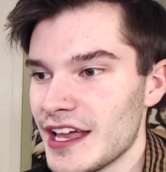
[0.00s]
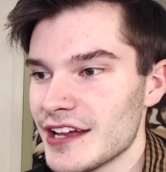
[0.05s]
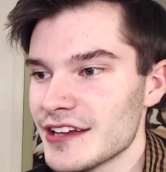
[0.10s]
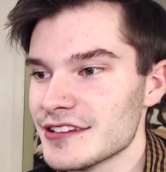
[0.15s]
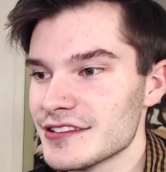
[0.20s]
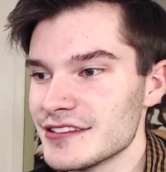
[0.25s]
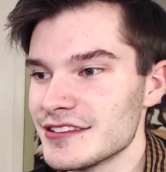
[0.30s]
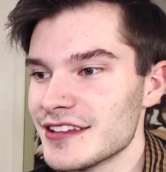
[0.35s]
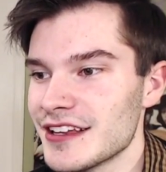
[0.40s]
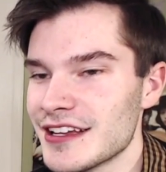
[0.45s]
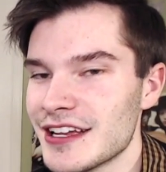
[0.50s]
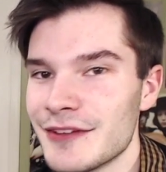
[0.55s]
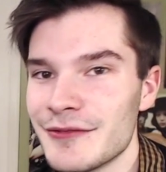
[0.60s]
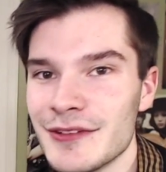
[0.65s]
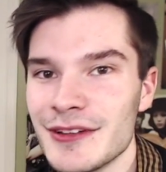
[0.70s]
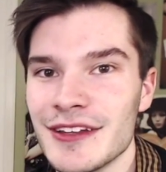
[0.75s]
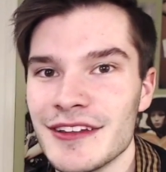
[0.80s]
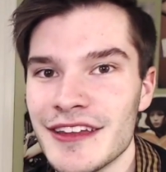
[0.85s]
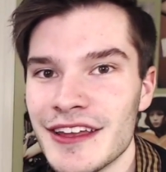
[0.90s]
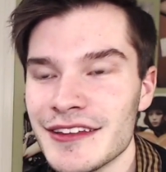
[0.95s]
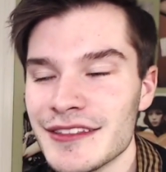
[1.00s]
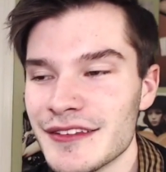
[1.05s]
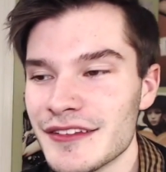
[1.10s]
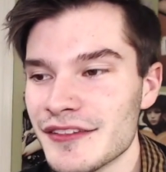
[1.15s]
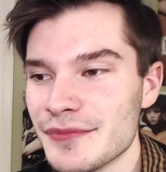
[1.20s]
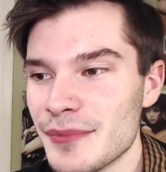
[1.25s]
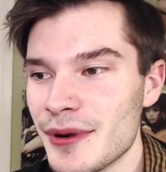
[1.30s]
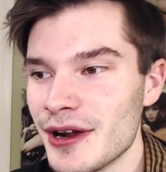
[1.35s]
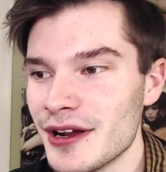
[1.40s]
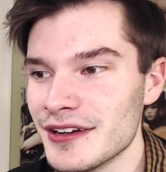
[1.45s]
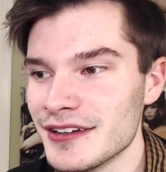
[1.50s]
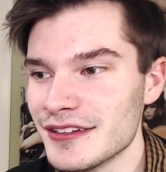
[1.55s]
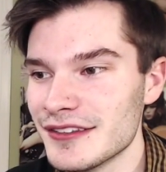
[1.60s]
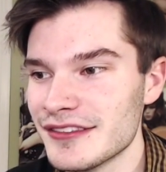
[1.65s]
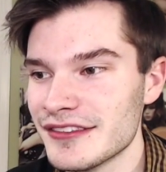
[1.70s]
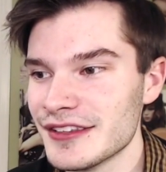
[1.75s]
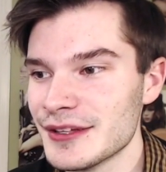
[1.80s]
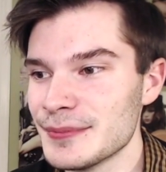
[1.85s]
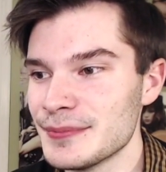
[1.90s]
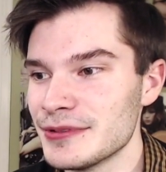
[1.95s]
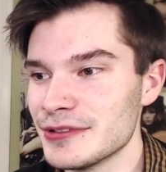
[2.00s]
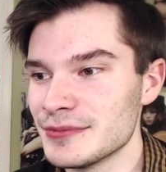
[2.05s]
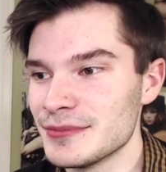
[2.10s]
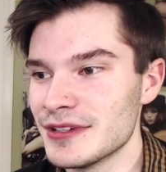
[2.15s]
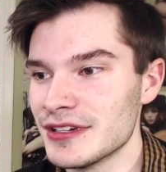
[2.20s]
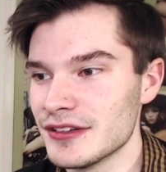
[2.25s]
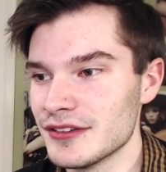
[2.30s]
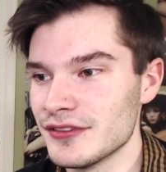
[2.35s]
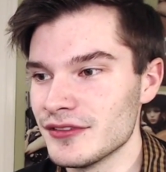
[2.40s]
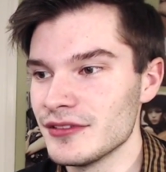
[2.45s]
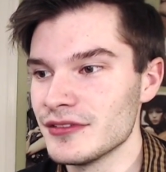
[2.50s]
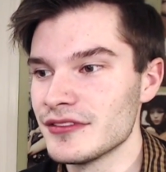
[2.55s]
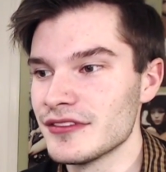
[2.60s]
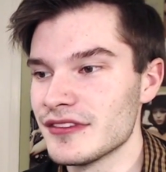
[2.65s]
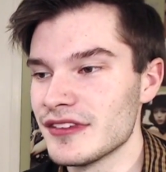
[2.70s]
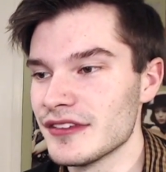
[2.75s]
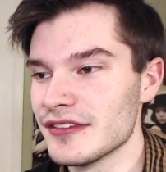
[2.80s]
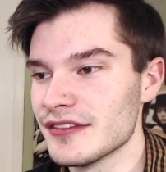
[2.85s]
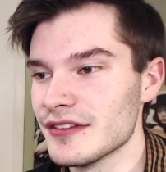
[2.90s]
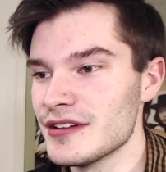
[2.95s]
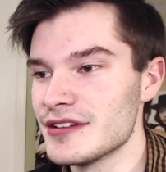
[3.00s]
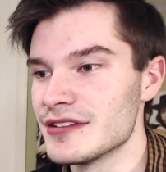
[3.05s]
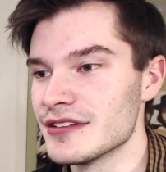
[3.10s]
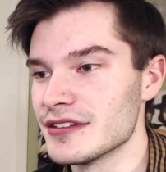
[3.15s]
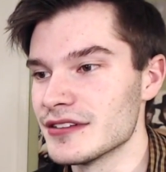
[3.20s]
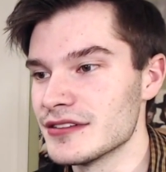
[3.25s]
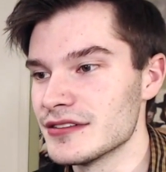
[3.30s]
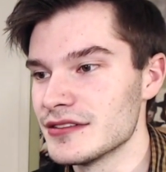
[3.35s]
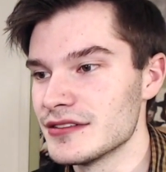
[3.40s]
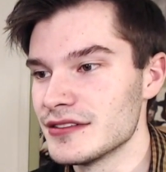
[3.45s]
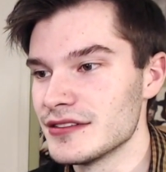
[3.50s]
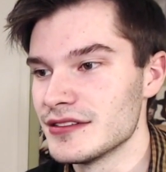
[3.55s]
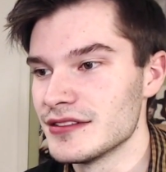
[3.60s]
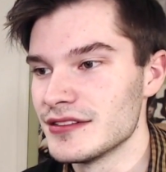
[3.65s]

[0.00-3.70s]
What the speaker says: Actually, like, I really like this part. It's simple, but it suits the song.